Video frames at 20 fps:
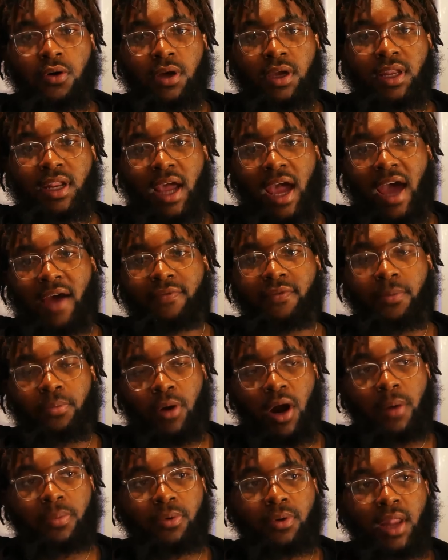he didn't have the
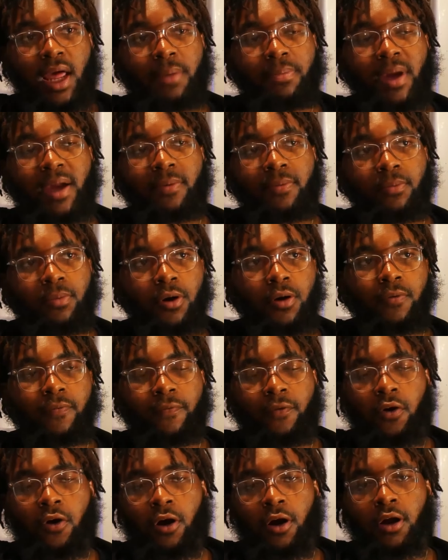proper like paperwork
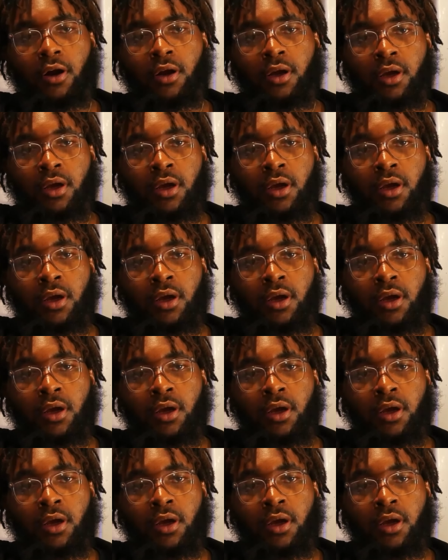for it.